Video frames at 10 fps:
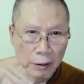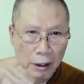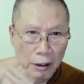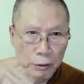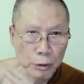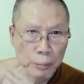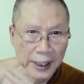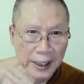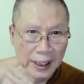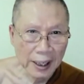
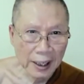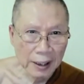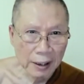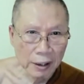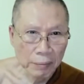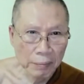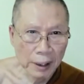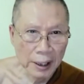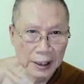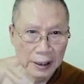ubeka of
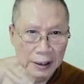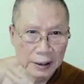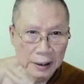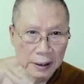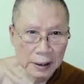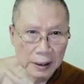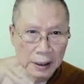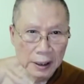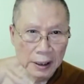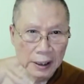mind.
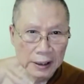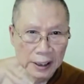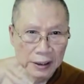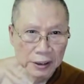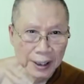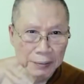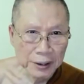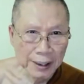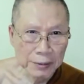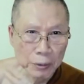Then you have to
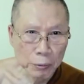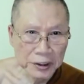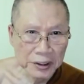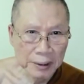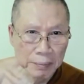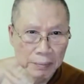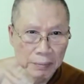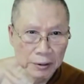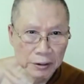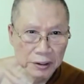have the
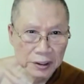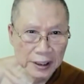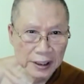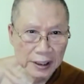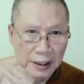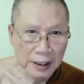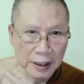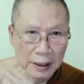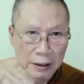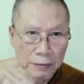wisdom to see
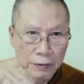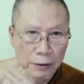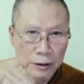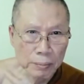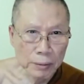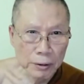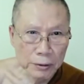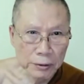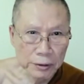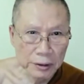the Four Noble
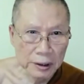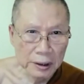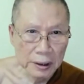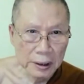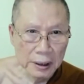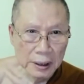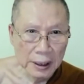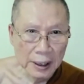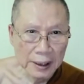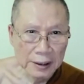Truths.
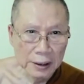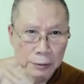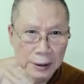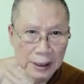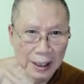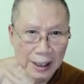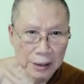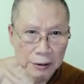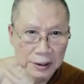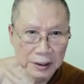and the three
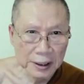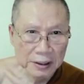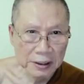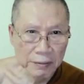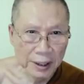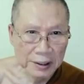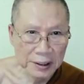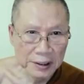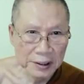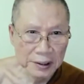characteristics of
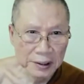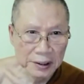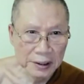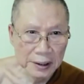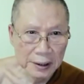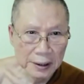existence.